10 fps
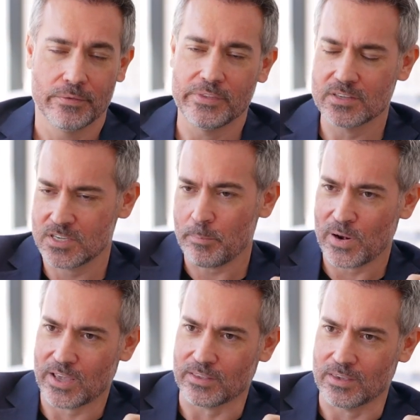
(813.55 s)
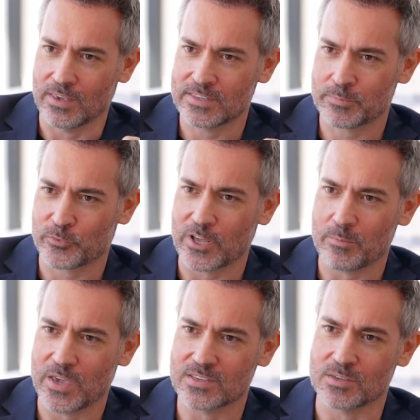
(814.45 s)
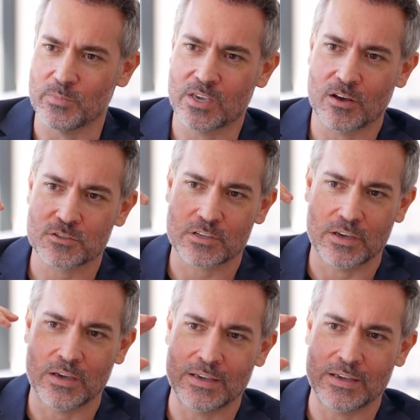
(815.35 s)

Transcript: The deep plane, it's pretty amazing because